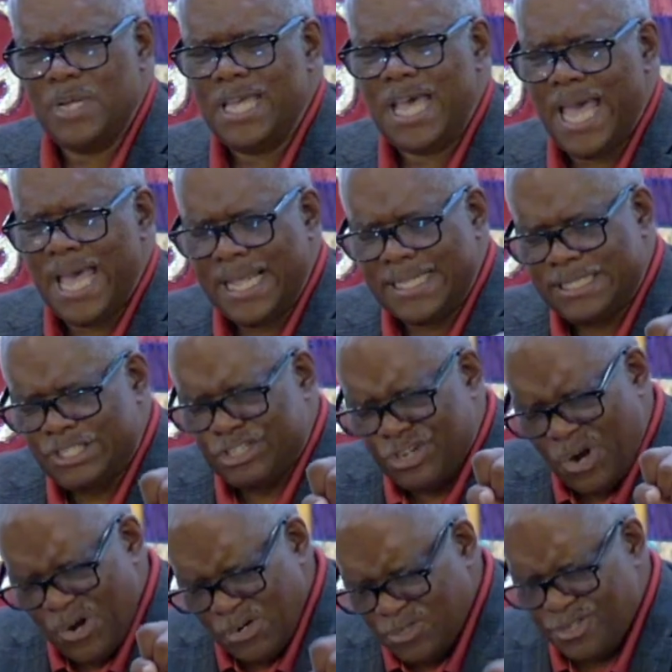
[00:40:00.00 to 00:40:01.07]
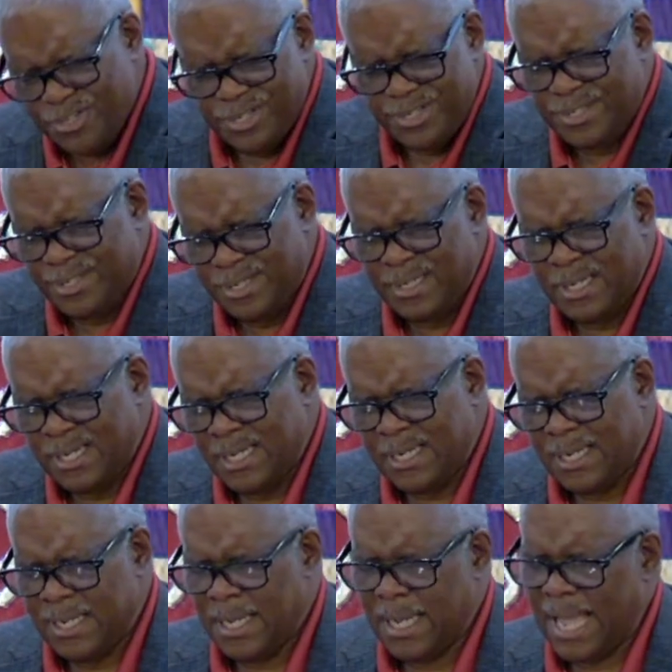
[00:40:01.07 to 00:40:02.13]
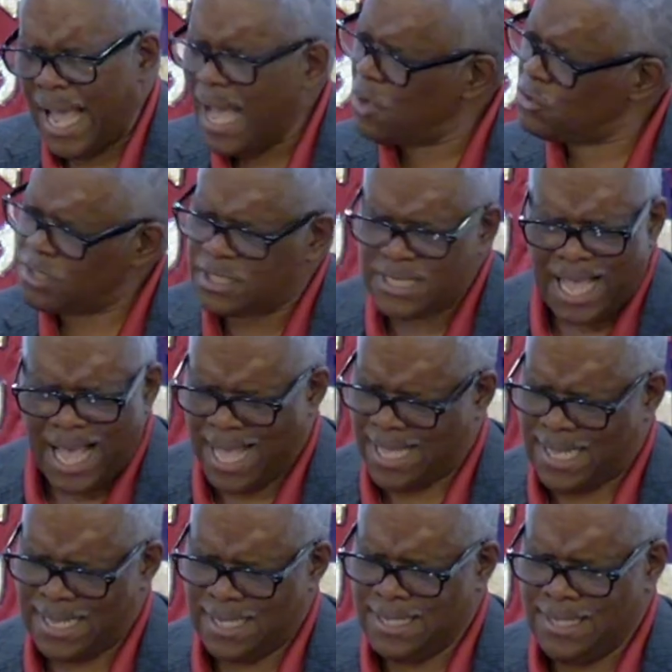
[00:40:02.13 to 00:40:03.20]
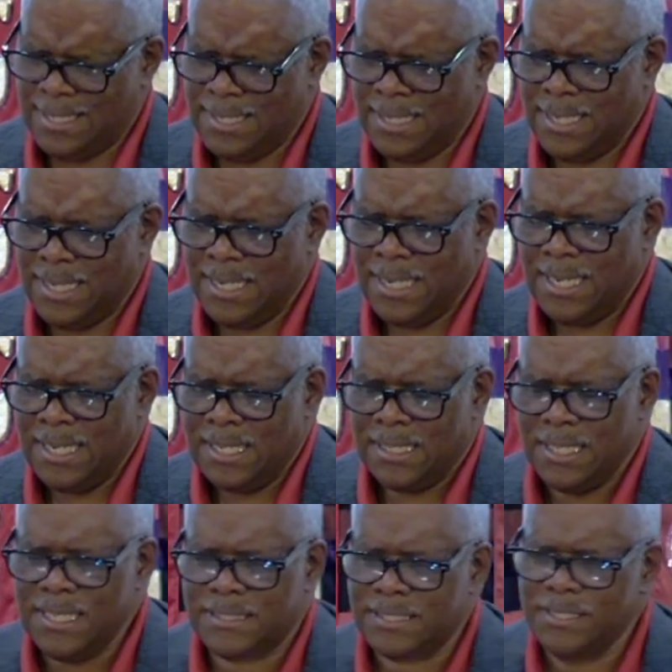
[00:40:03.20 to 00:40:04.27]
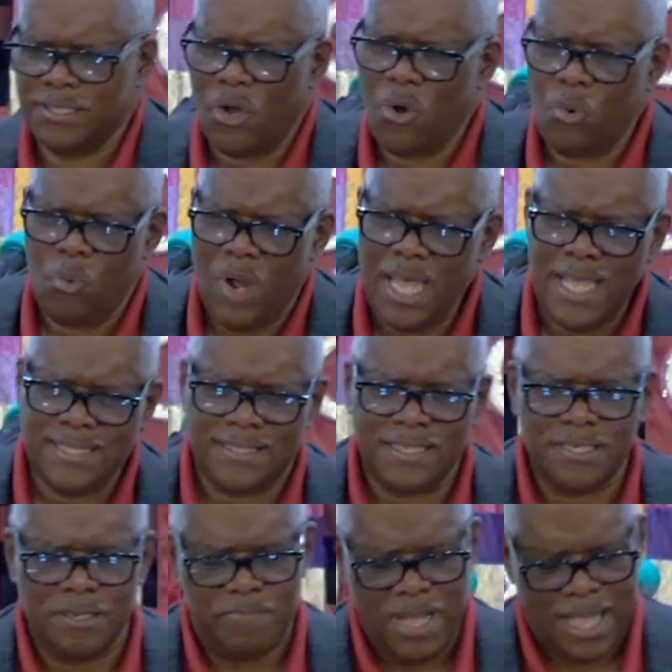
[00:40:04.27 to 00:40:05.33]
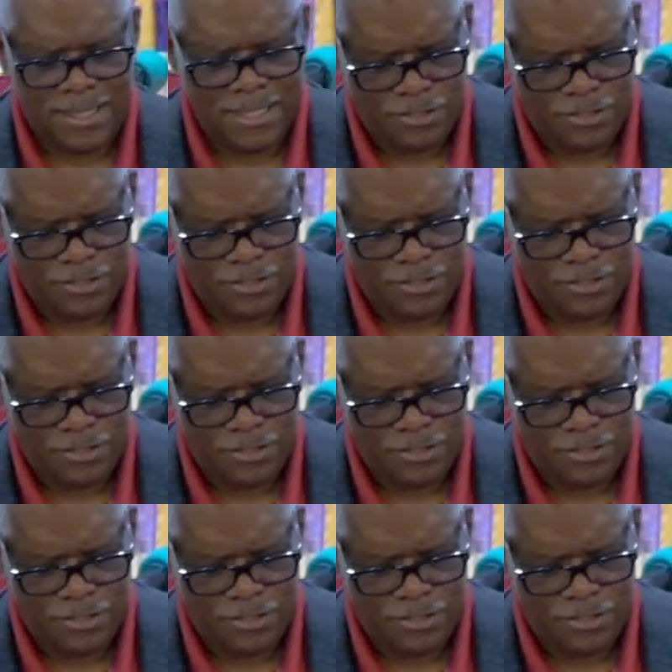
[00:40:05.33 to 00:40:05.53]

had church outside. Listen, don't wait till the battle's